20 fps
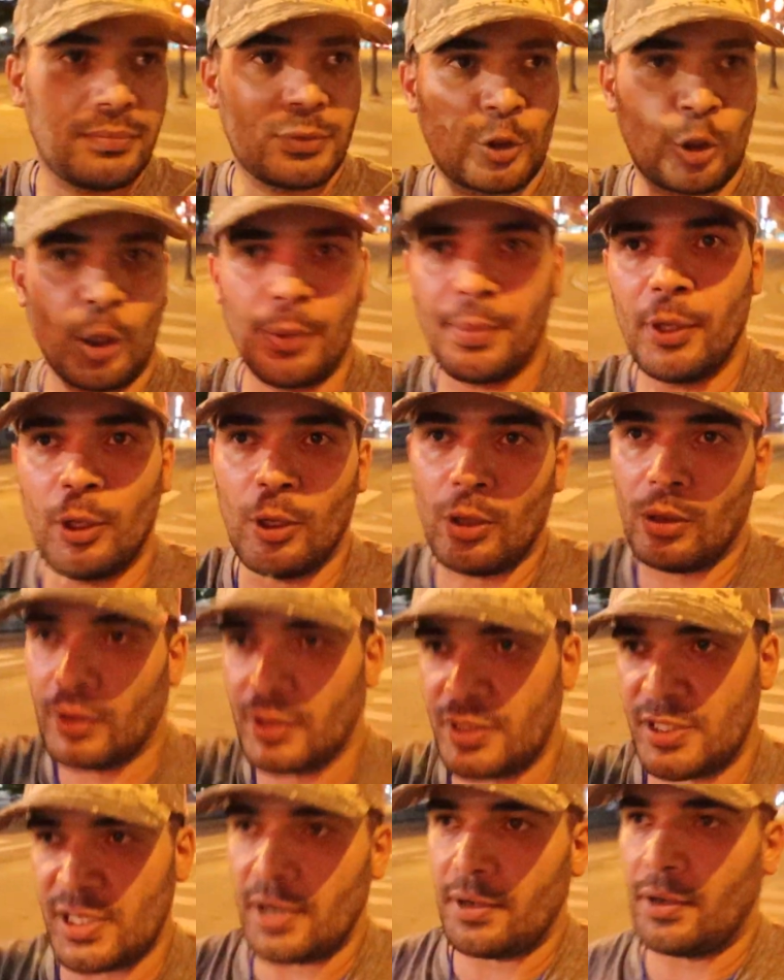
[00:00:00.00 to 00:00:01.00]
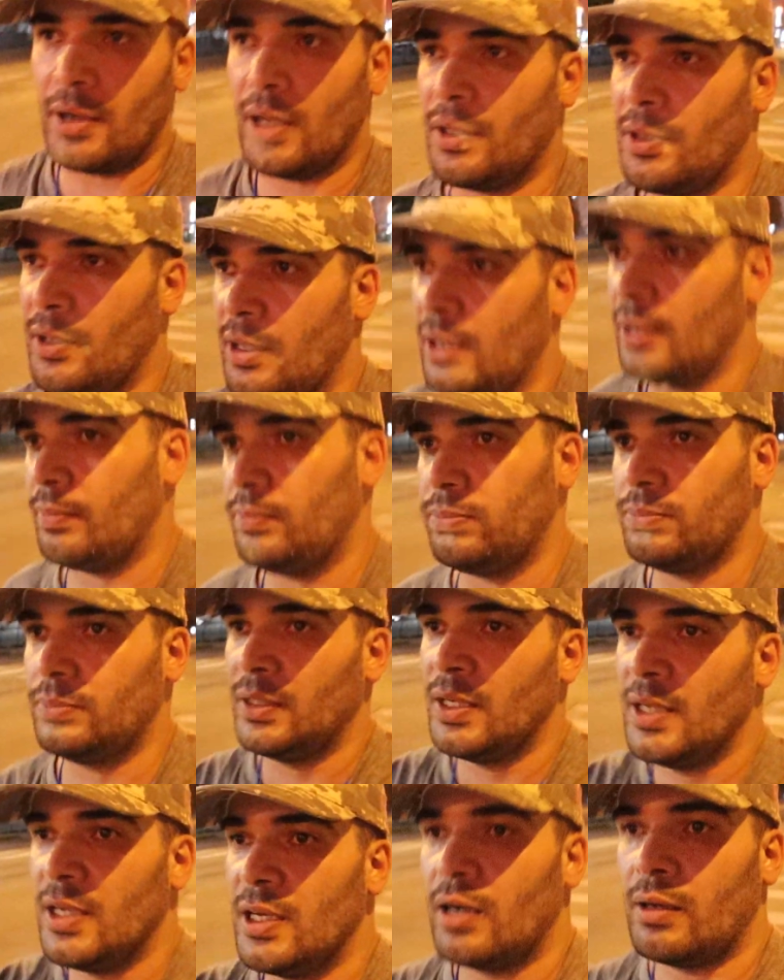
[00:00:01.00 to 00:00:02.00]
criminal, etc., the
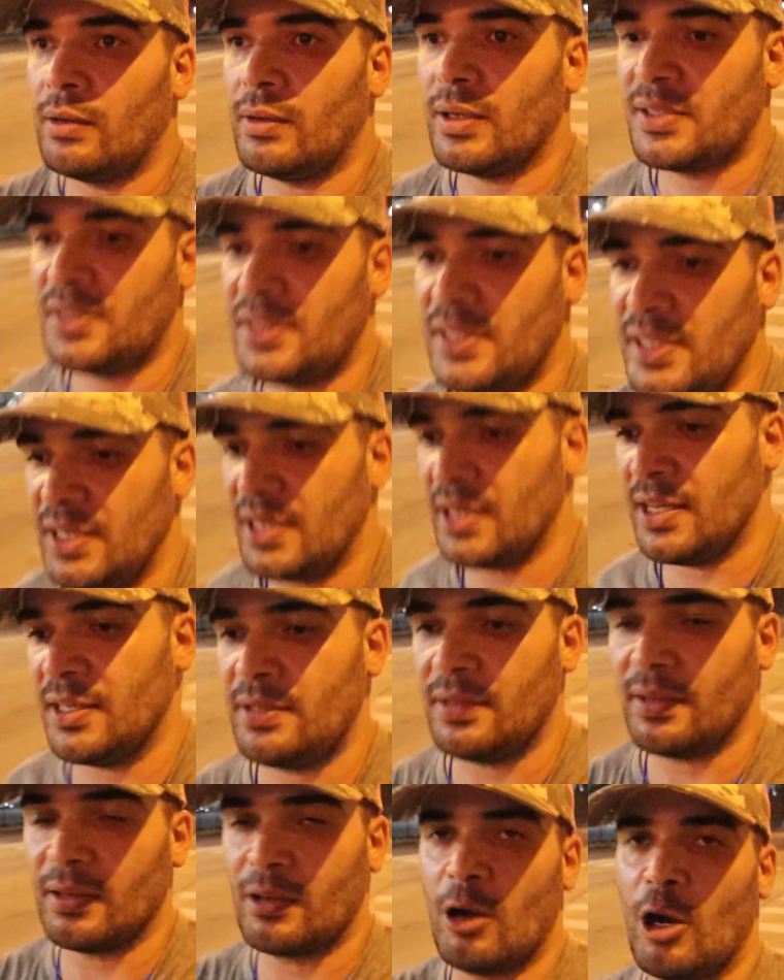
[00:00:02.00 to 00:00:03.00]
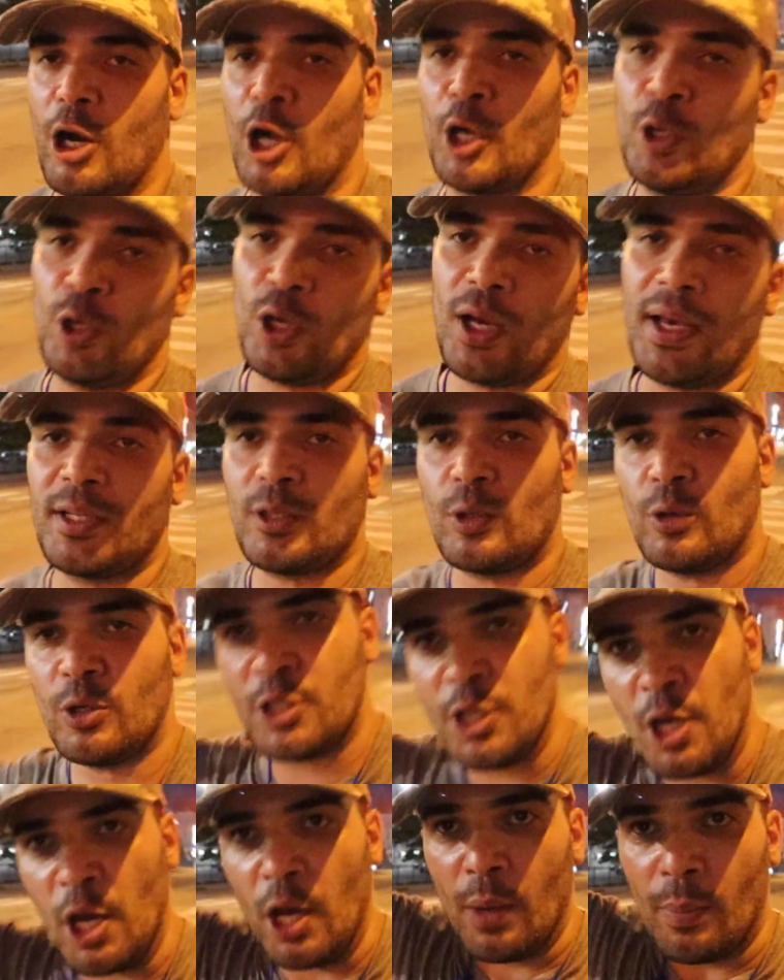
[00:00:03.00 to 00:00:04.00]
arrestee into the car, you guys
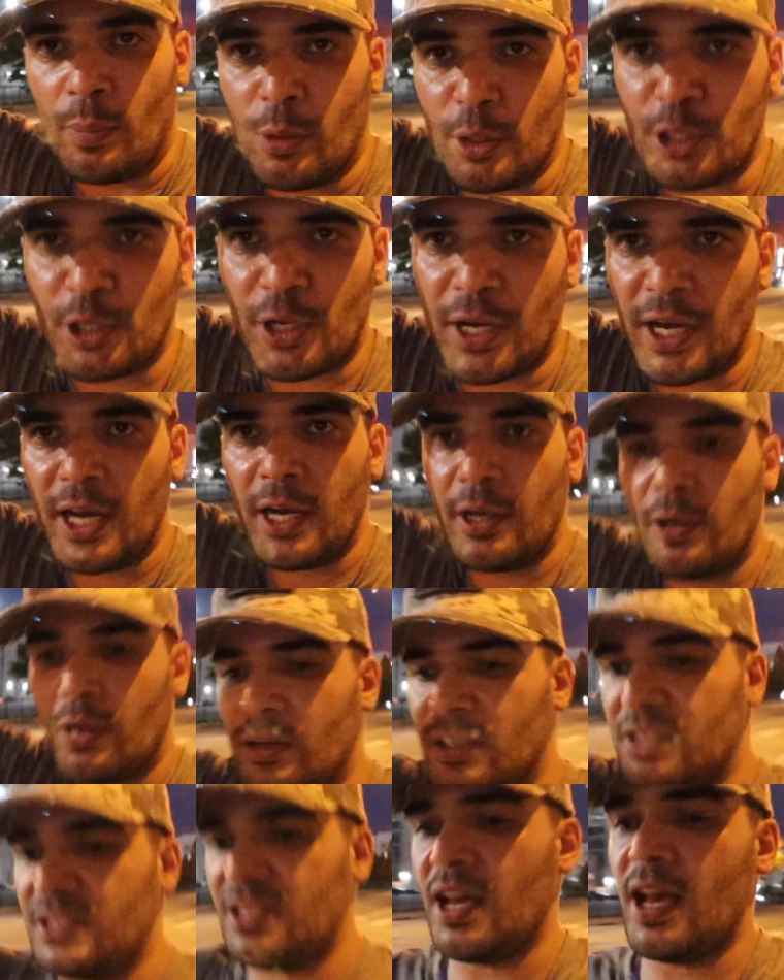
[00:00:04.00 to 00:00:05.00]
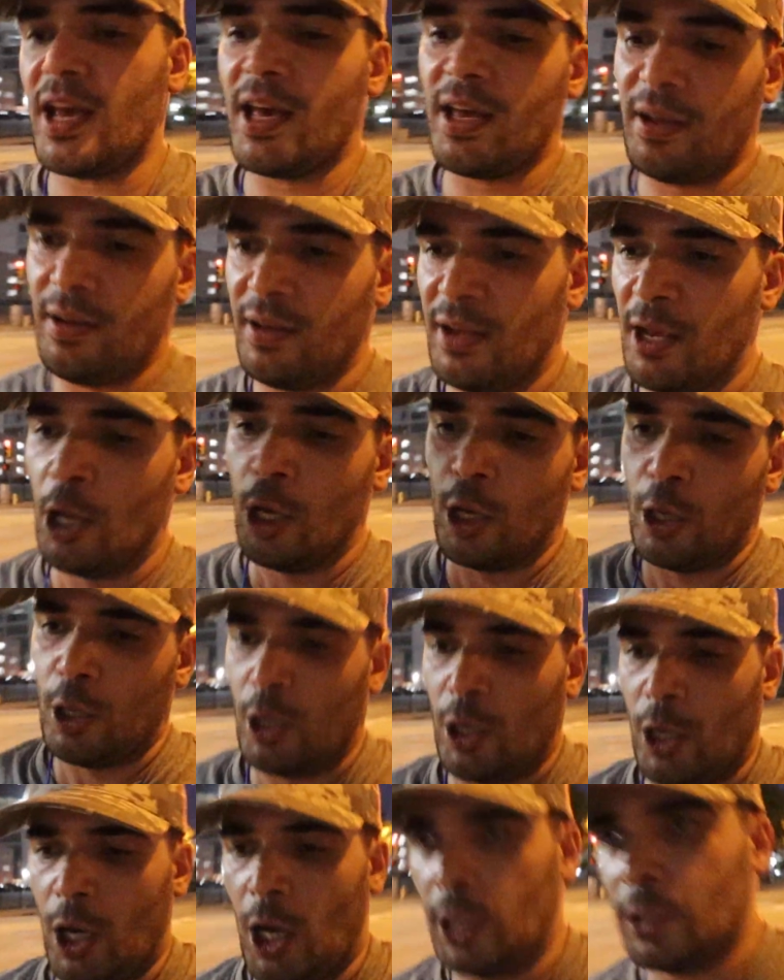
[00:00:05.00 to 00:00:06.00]
always put your hand on his head.
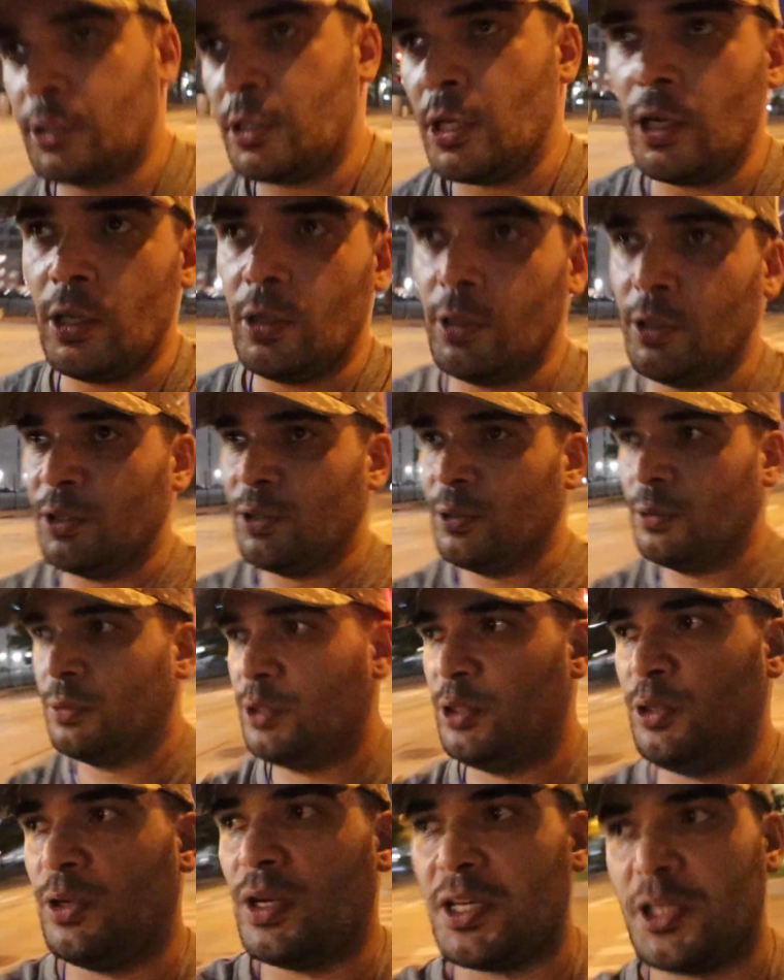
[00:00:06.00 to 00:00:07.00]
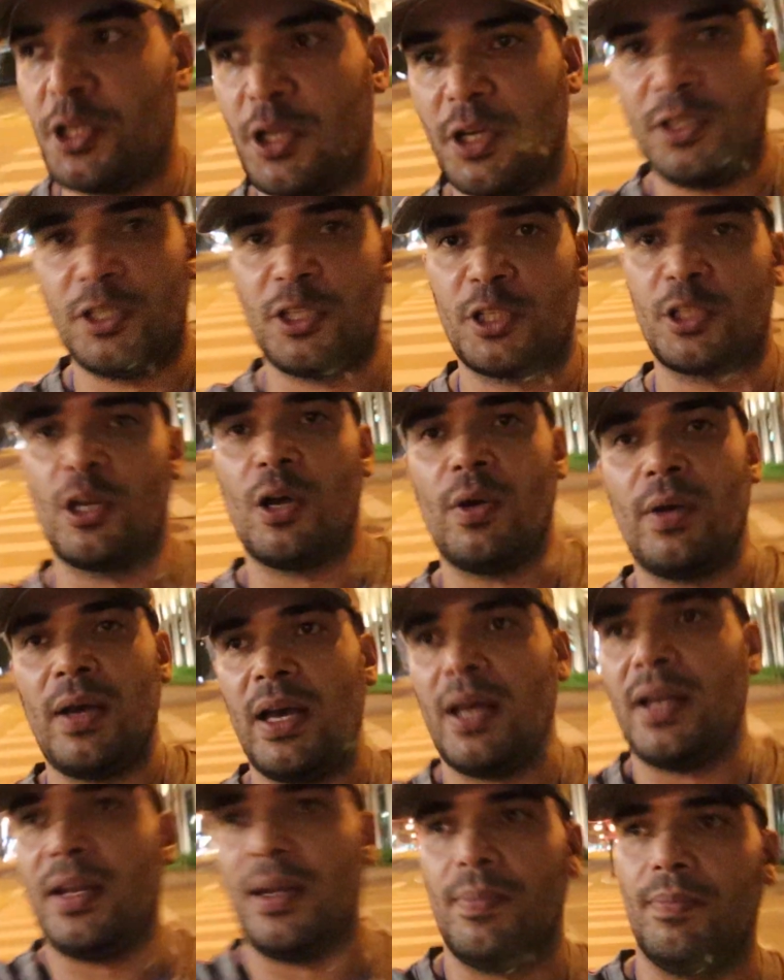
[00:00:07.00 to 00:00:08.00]
I tell you, you guys should just go
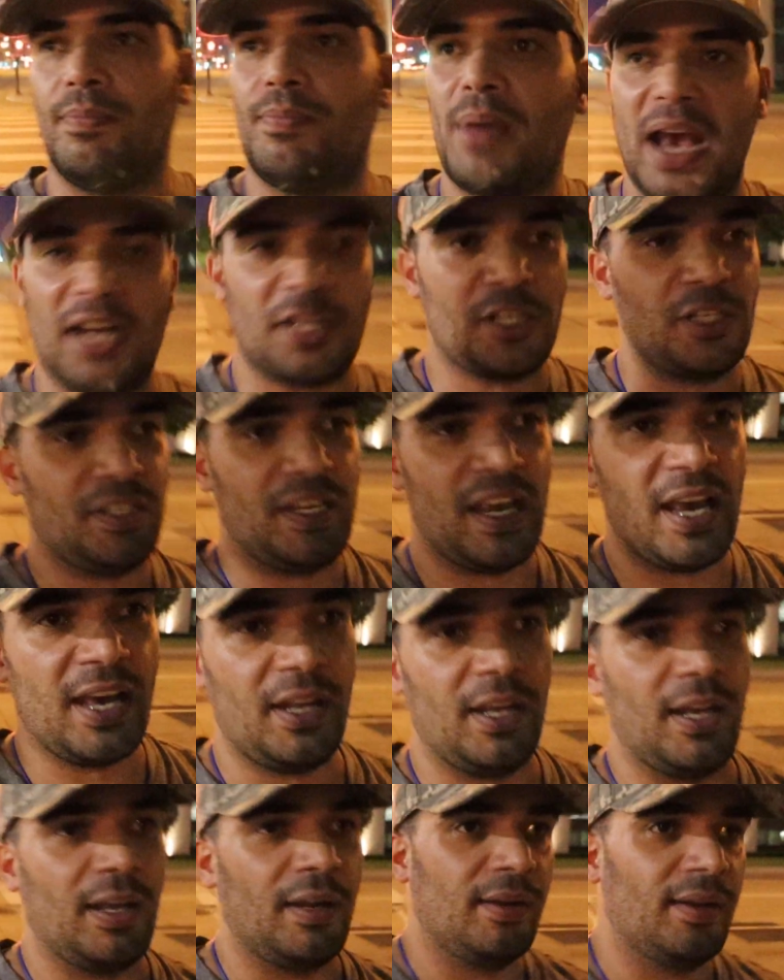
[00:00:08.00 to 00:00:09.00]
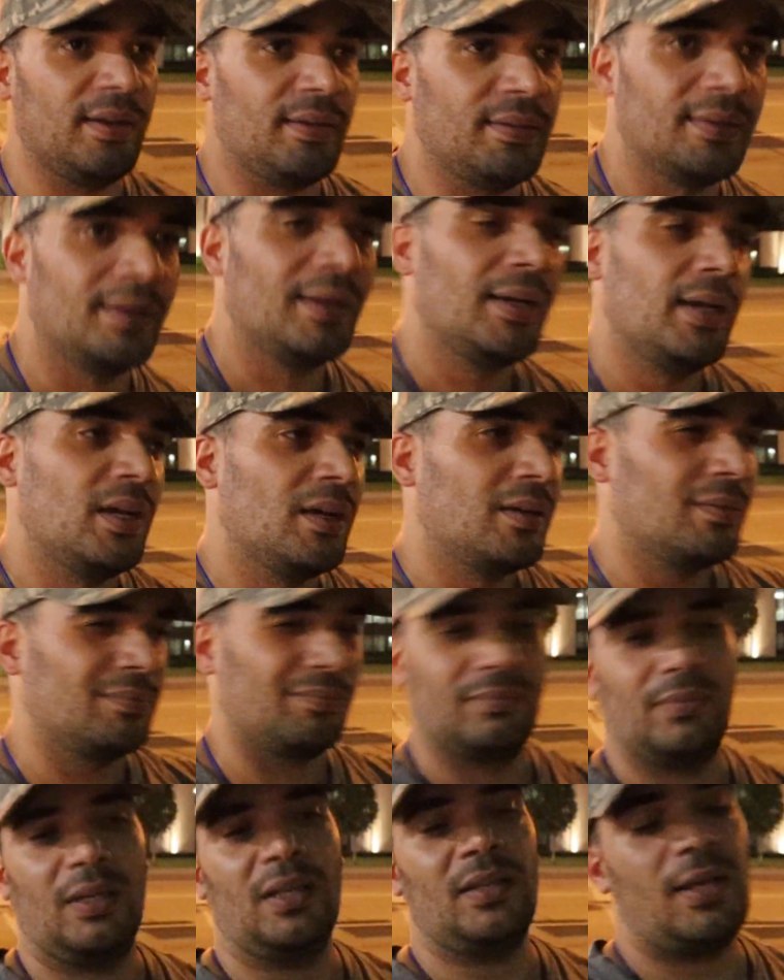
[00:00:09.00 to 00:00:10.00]
ahead and bash his head in. And
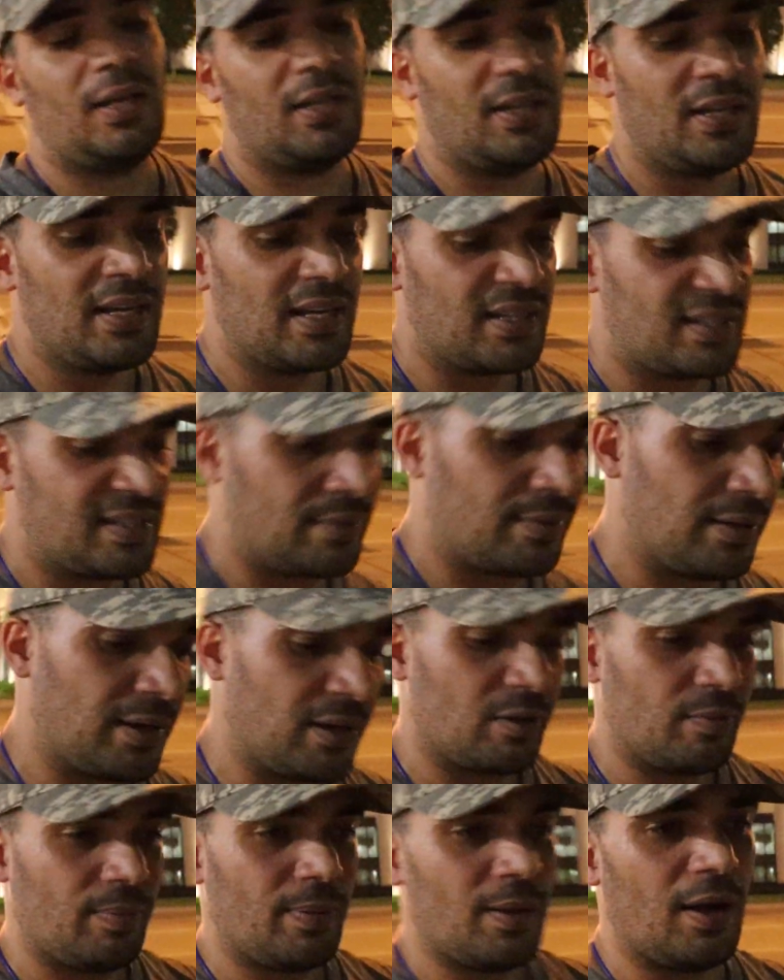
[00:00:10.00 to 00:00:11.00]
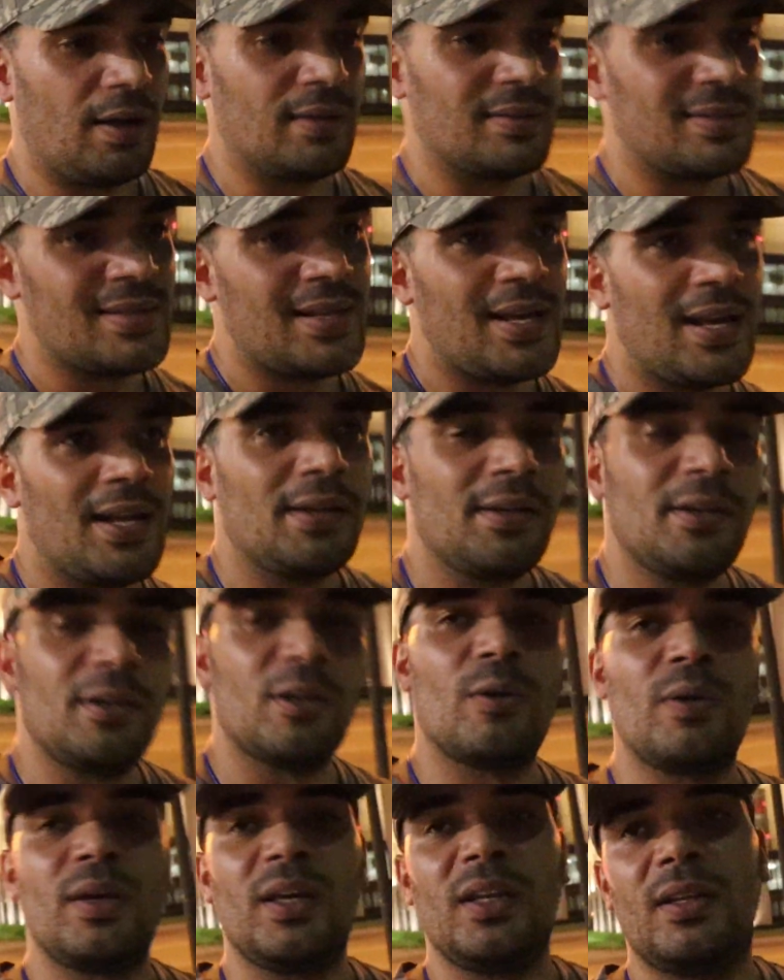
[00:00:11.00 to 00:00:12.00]
then he gets a round of applause. And then, you
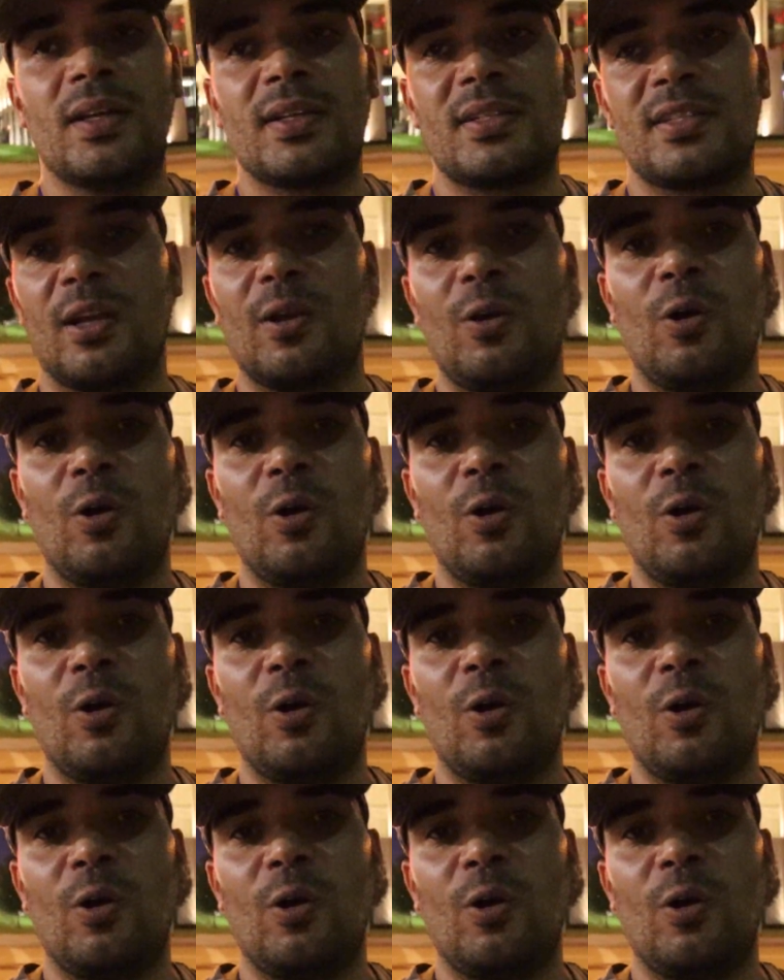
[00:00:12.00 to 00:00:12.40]
know, he does the